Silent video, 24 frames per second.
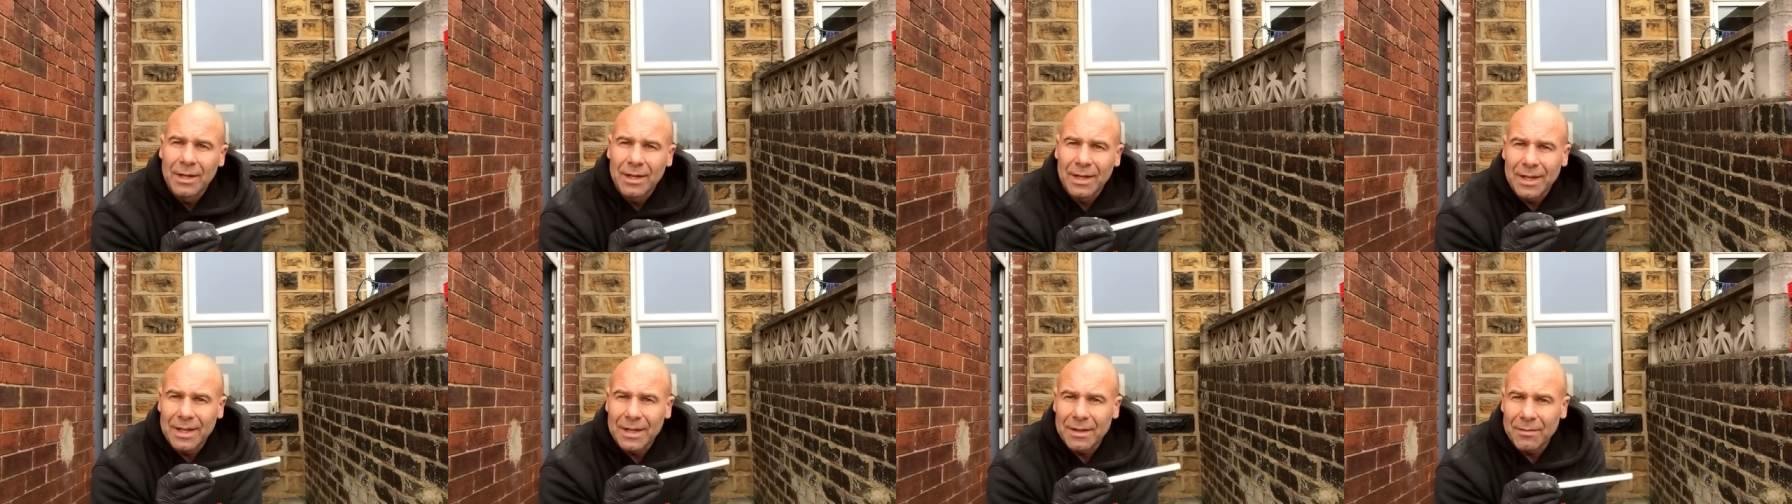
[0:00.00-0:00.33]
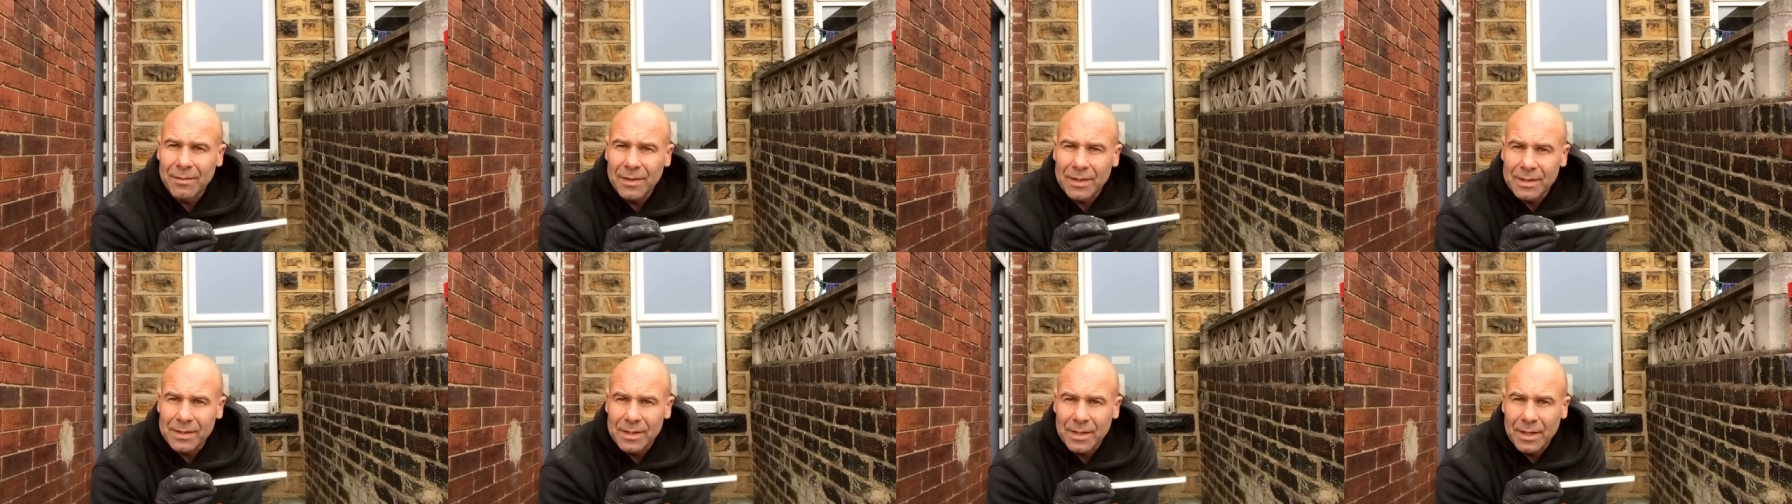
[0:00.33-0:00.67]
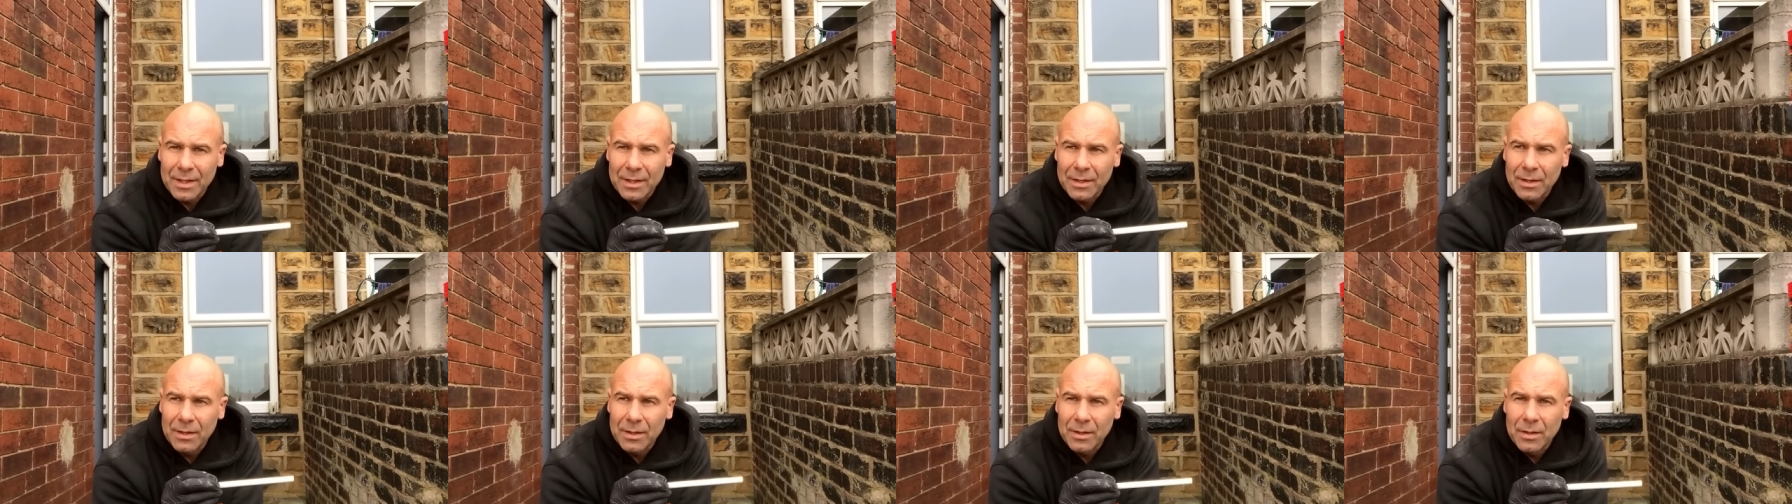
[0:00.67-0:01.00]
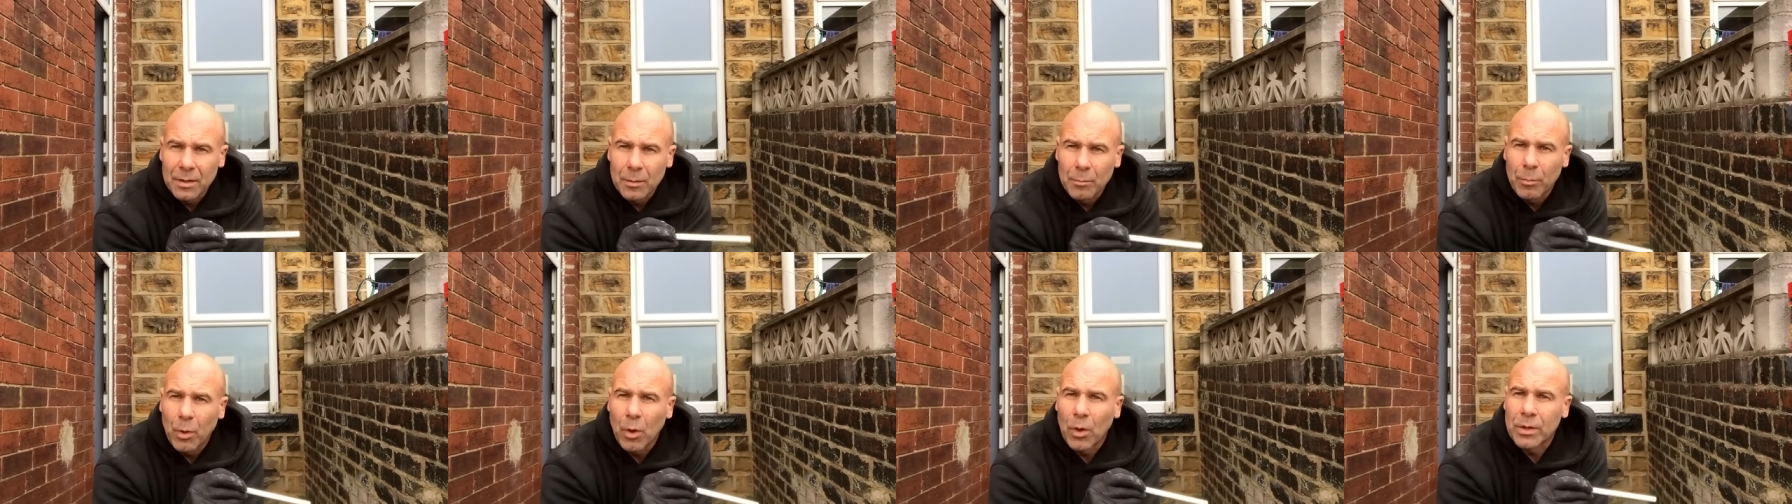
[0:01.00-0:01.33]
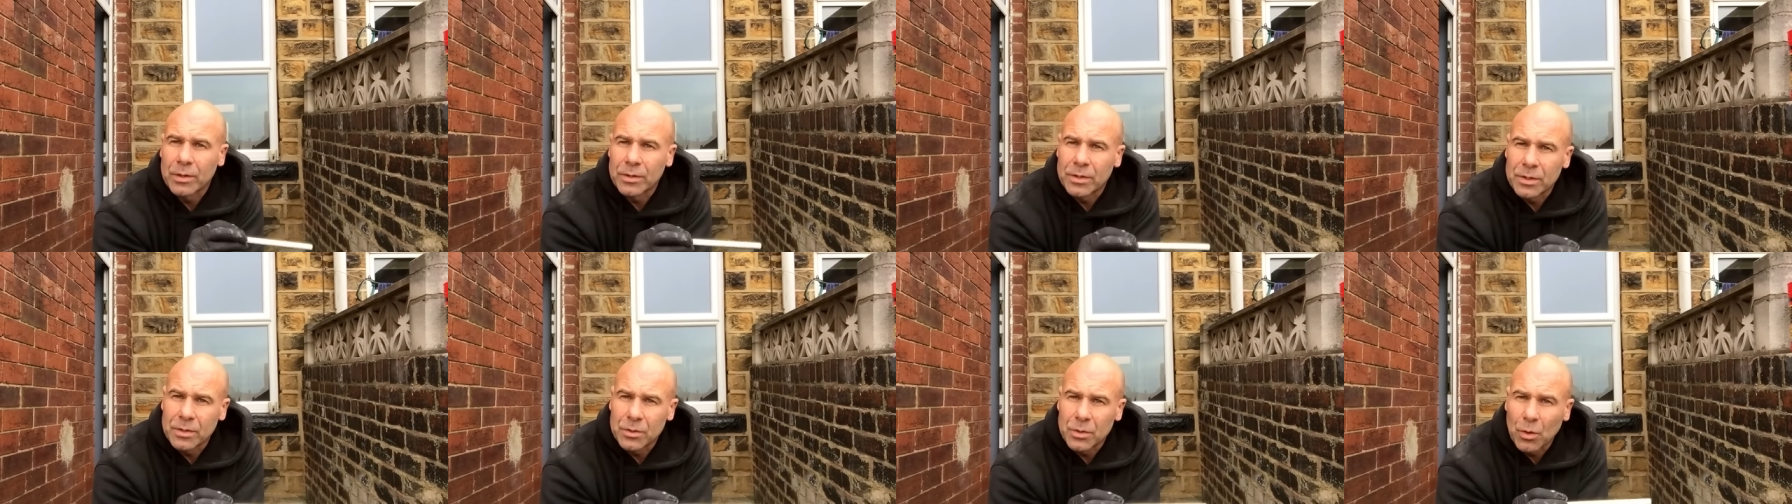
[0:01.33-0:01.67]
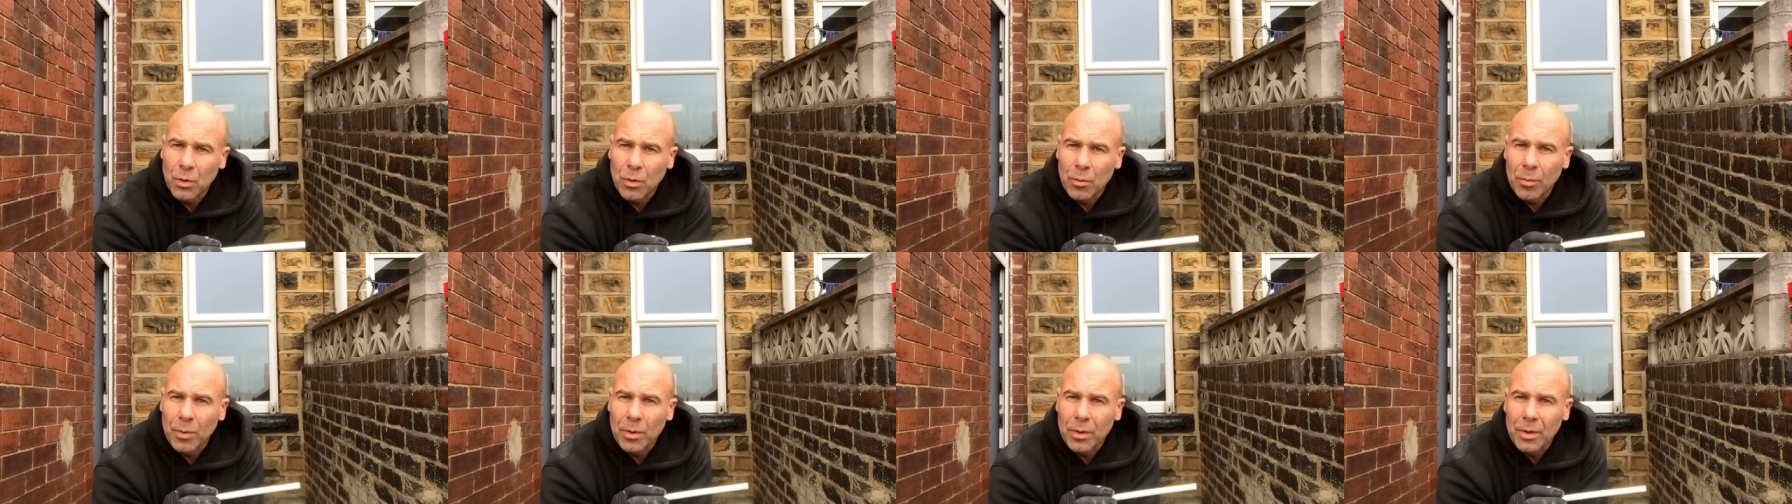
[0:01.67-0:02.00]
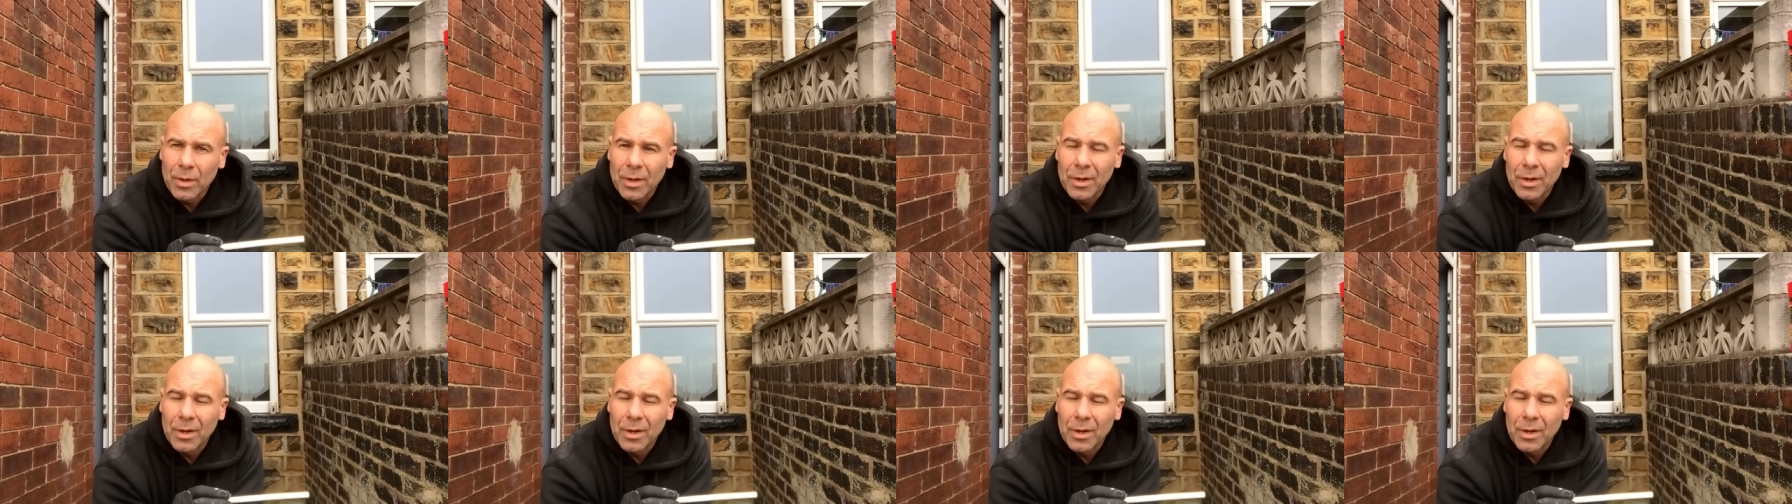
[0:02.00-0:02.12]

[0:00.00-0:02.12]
leave it in, point it up